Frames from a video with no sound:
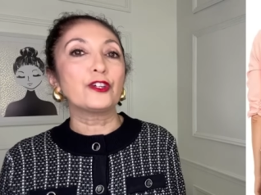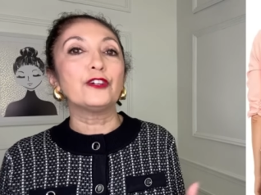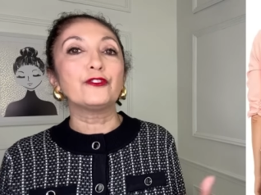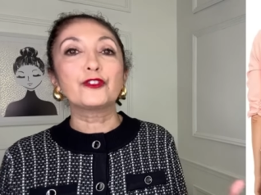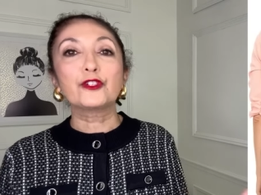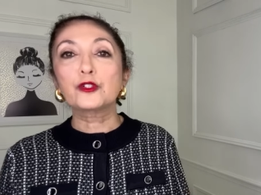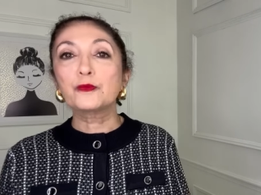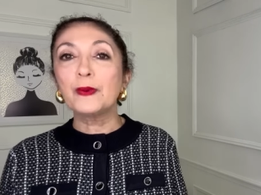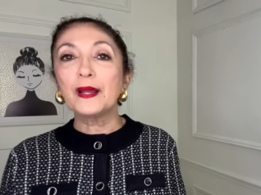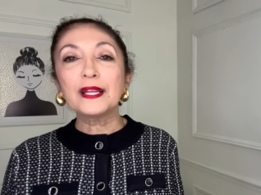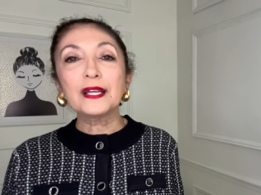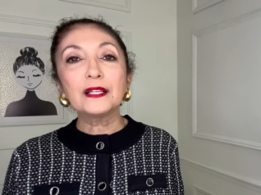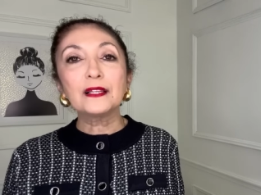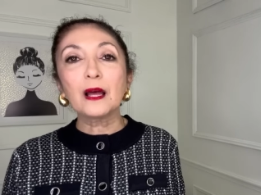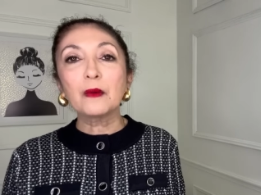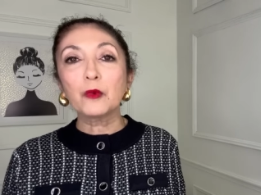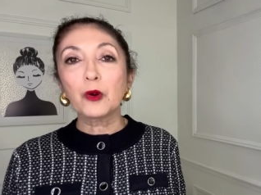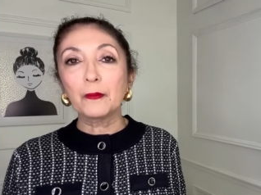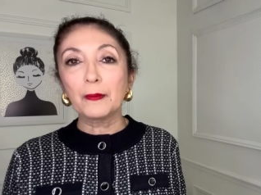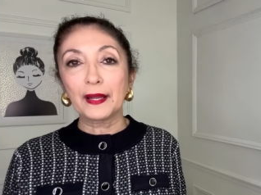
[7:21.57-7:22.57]
If you're spending a
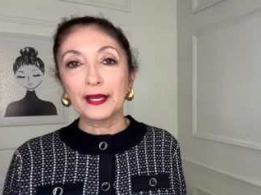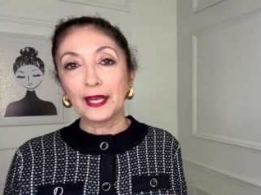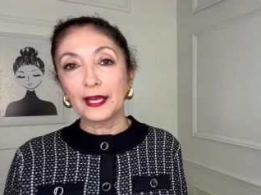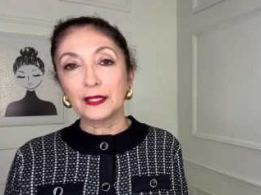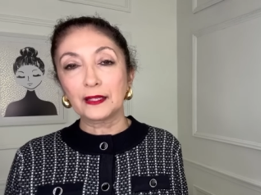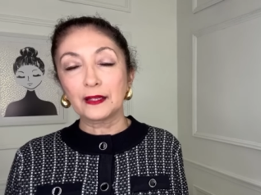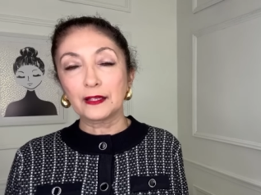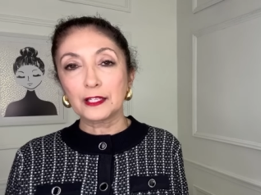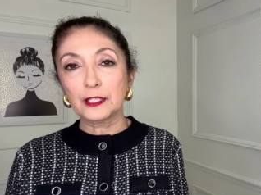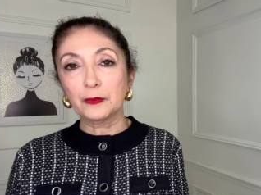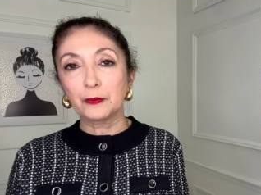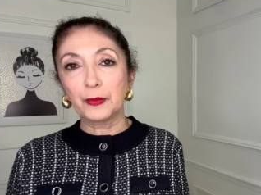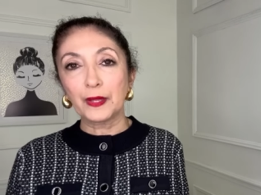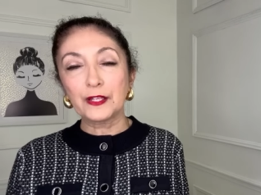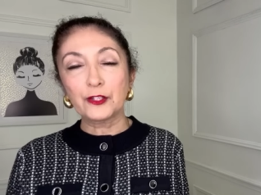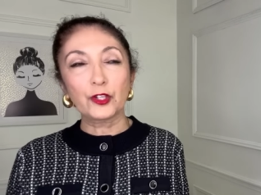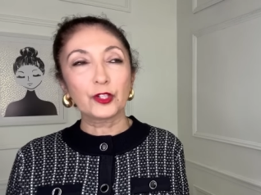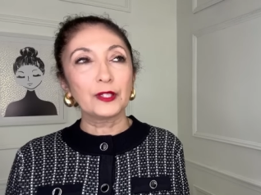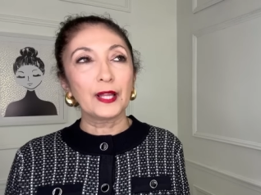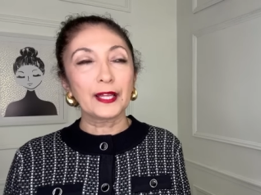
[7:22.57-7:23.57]
lot more money on this
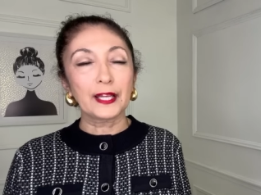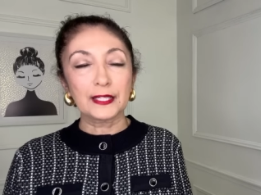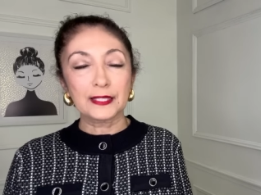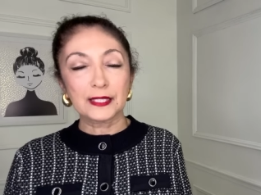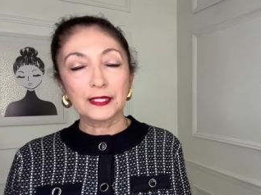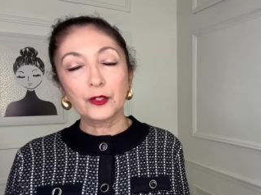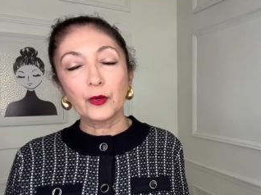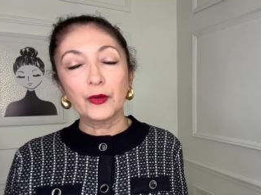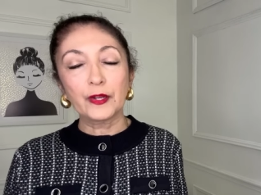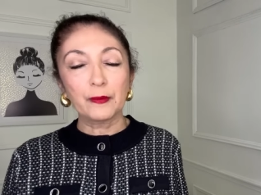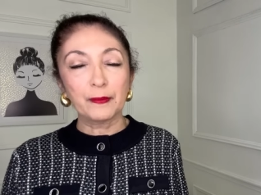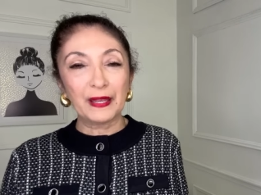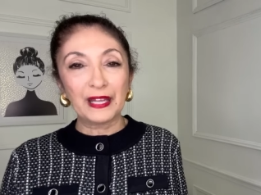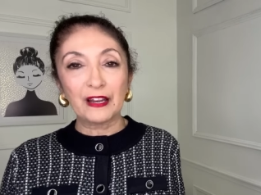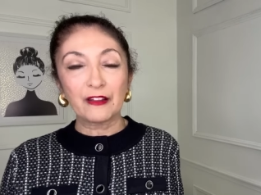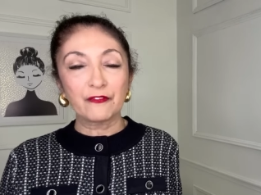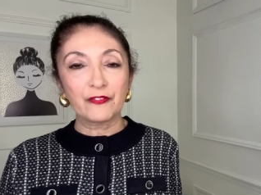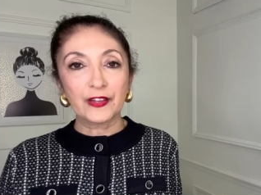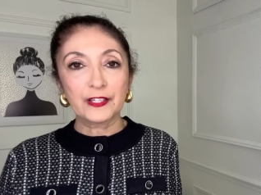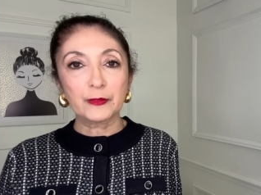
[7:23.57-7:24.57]
blazer, like it's going to be an
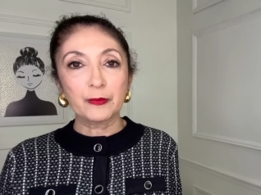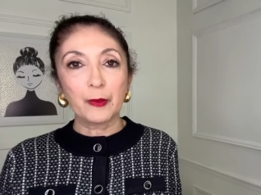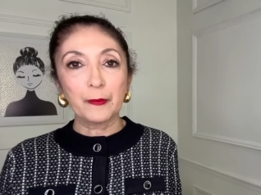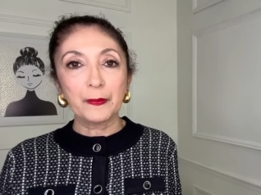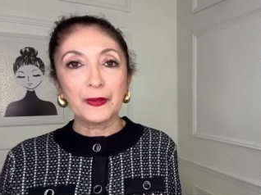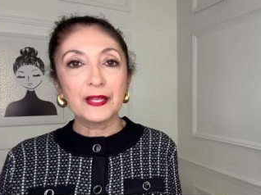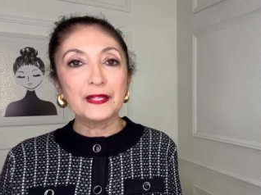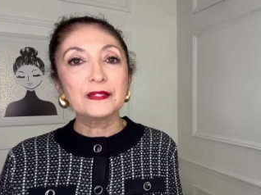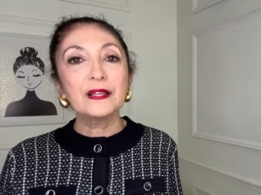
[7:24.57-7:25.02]
investment piece,